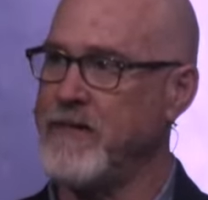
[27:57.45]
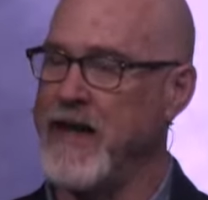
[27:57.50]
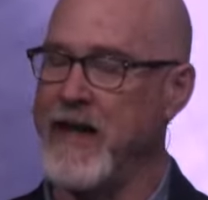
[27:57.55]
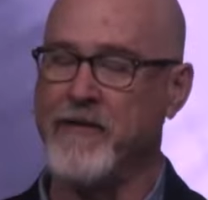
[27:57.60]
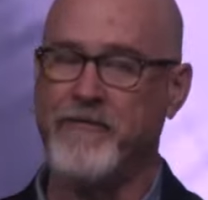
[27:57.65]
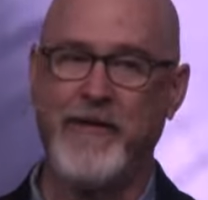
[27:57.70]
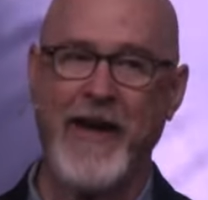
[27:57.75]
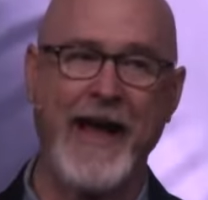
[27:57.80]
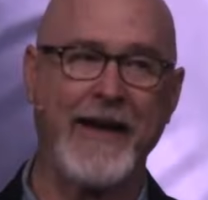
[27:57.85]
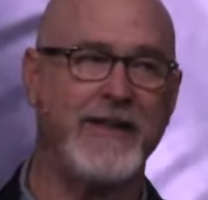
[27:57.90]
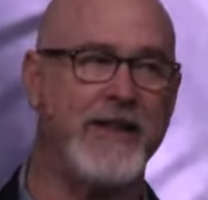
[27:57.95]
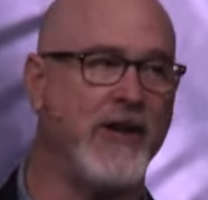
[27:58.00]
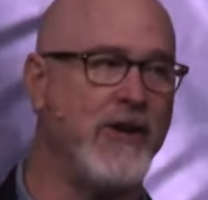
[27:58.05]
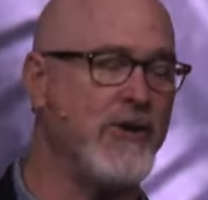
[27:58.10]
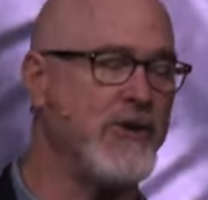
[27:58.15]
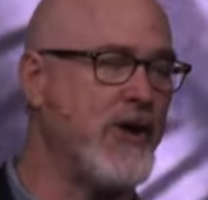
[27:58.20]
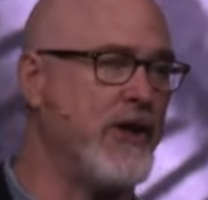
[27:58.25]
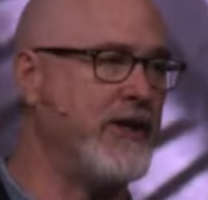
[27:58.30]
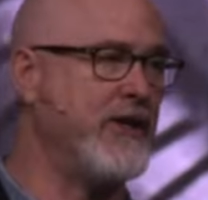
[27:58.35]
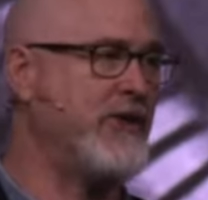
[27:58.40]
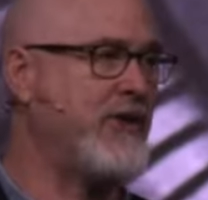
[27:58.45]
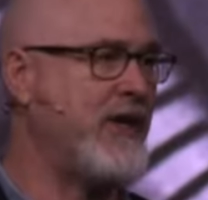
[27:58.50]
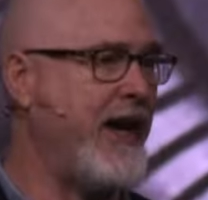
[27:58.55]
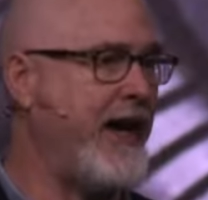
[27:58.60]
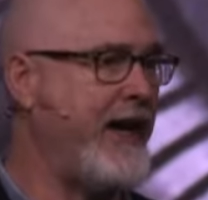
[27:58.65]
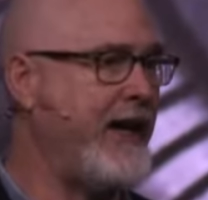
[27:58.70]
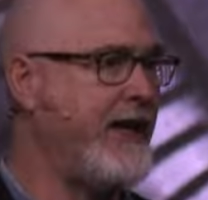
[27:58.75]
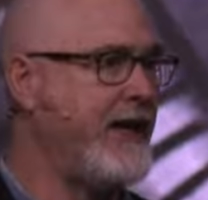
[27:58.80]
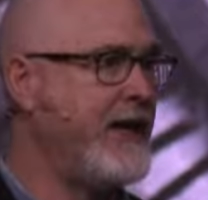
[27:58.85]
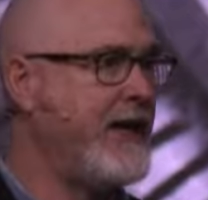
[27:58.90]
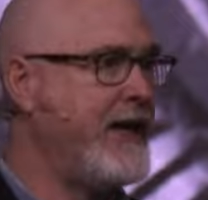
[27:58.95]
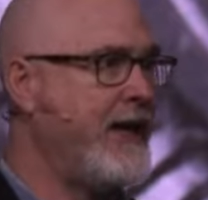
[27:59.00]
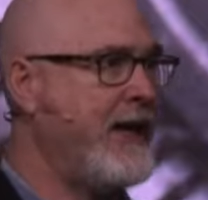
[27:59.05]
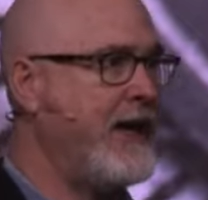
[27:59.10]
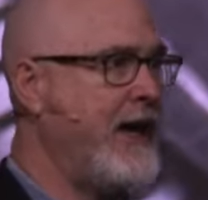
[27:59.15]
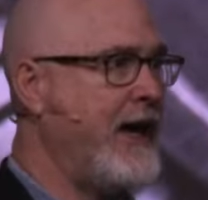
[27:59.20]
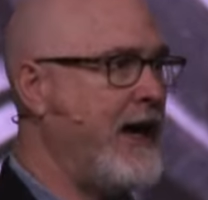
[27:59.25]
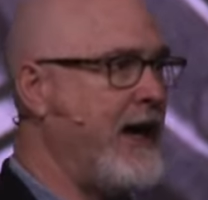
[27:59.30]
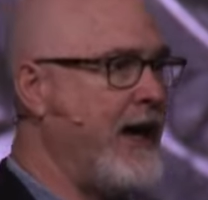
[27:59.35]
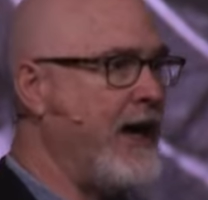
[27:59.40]
In fact, he goes on to say,
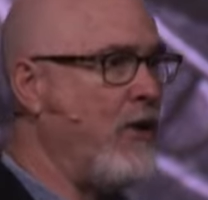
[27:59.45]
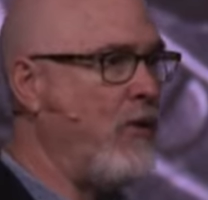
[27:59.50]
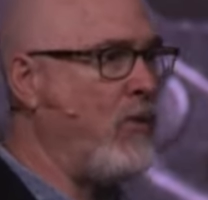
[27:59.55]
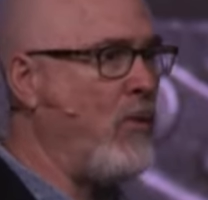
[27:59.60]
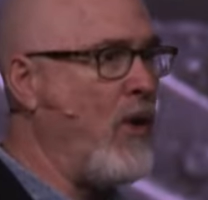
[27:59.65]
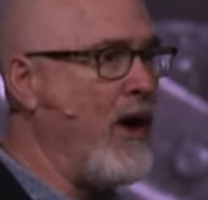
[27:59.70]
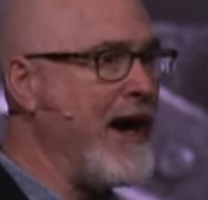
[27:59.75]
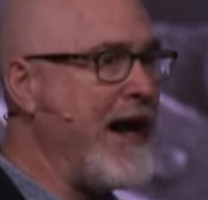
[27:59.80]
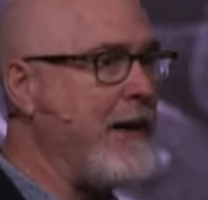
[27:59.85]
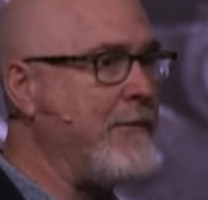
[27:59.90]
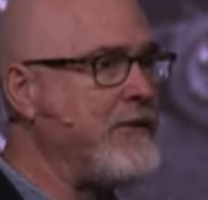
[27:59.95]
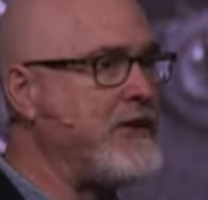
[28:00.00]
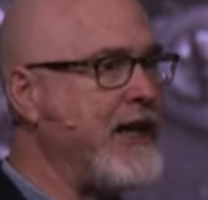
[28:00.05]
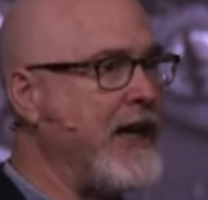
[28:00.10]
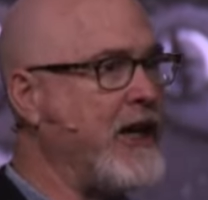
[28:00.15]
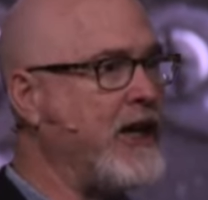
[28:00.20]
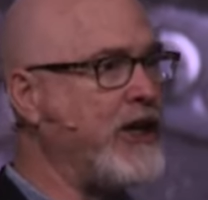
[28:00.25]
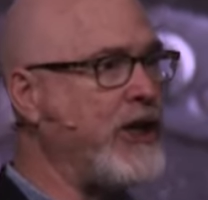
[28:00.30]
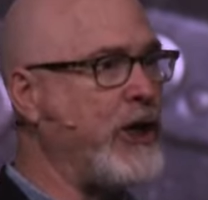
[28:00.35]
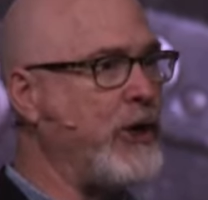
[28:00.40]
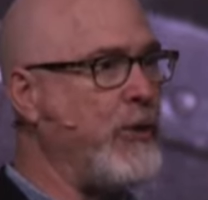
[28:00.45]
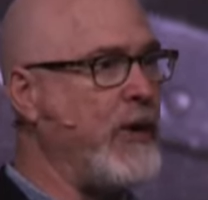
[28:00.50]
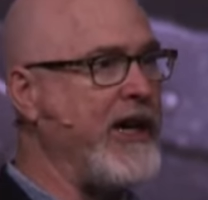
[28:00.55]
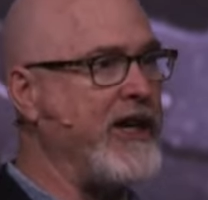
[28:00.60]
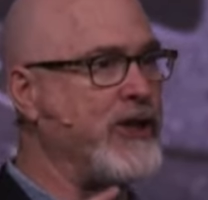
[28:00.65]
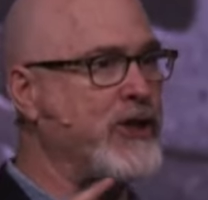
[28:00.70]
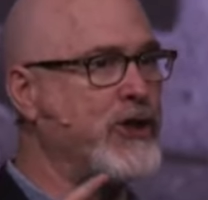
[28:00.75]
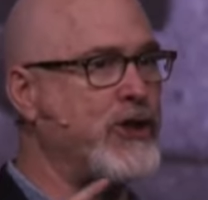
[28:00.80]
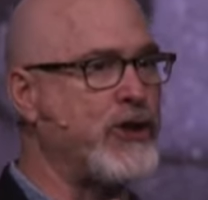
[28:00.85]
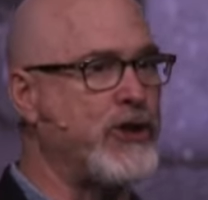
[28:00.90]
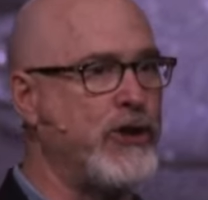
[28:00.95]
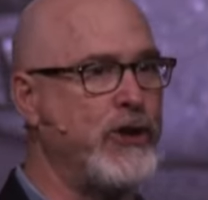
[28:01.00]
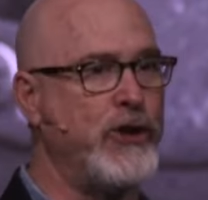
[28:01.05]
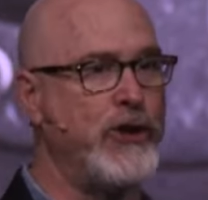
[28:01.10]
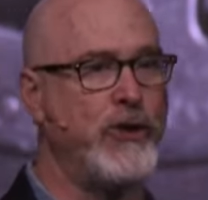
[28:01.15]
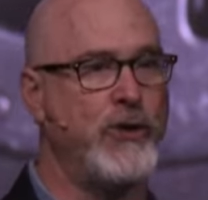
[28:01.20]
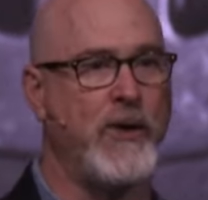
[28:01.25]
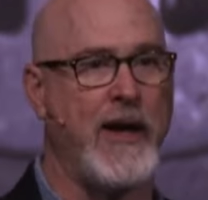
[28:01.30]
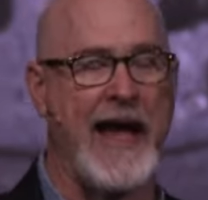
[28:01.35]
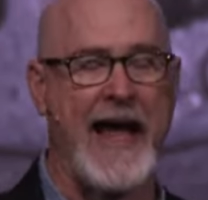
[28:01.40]
uh, what I'm telling you is
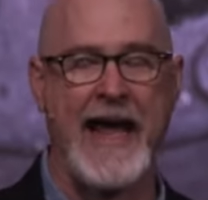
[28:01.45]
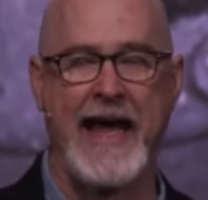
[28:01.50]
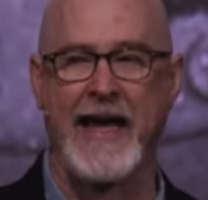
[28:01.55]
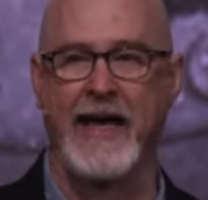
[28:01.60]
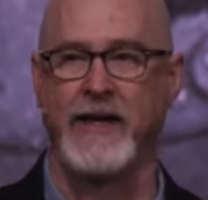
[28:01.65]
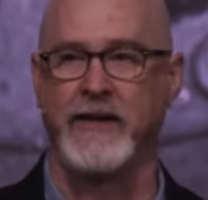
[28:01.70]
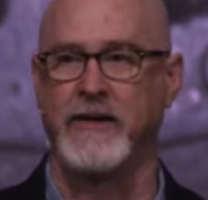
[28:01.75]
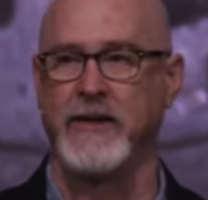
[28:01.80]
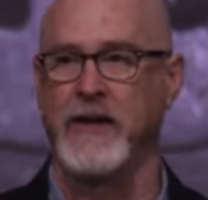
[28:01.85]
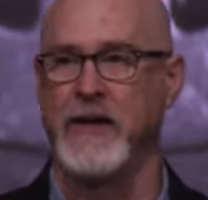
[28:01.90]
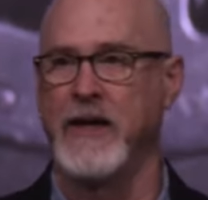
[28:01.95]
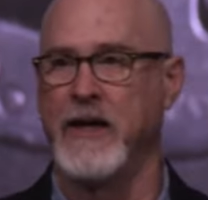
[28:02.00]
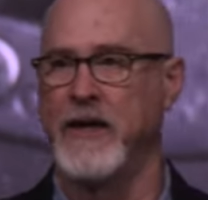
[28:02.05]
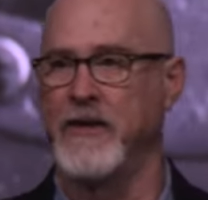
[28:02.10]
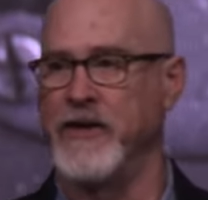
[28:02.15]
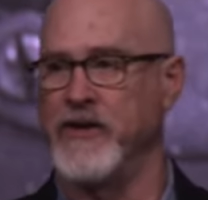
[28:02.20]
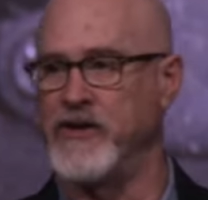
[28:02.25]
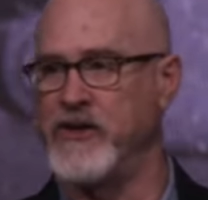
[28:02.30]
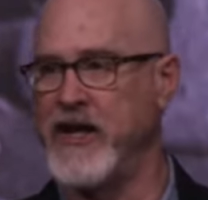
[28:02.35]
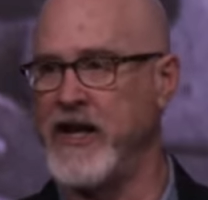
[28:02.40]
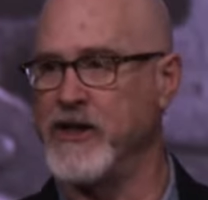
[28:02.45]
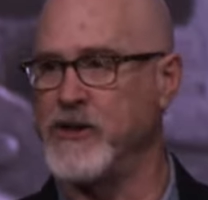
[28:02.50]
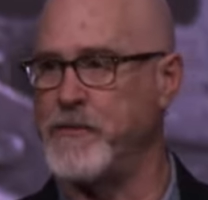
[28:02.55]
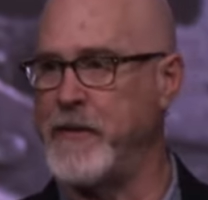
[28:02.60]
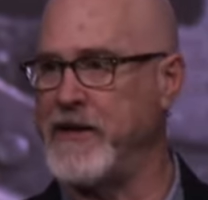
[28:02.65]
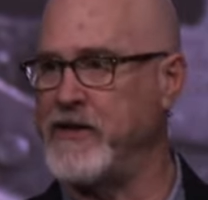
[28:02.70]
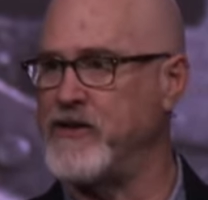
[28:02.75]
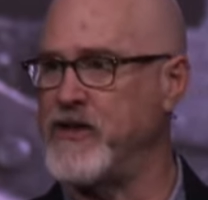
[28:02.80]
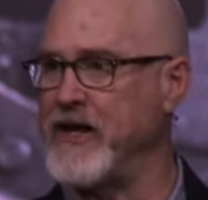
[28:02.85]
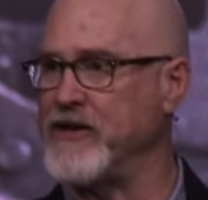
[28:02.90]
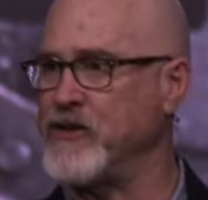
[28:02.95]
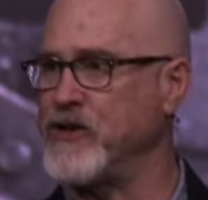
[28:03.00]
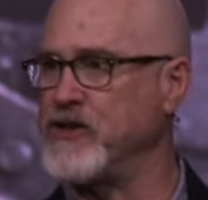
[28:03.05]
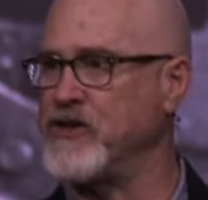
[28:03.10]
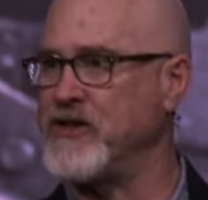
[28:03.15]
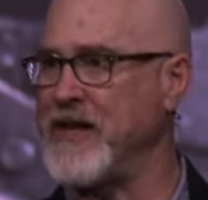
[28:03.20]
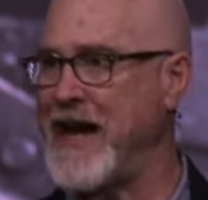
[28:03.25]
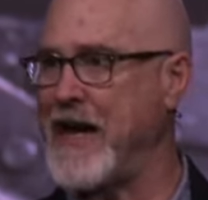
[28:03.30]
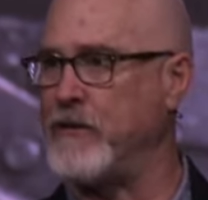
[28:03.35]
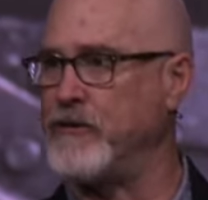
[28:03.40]
true, and the CSB says
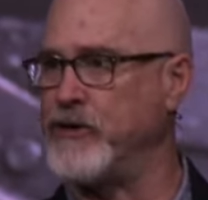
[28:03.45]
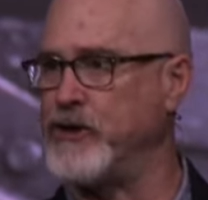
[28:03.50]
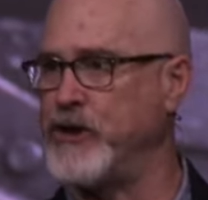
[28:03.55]
sound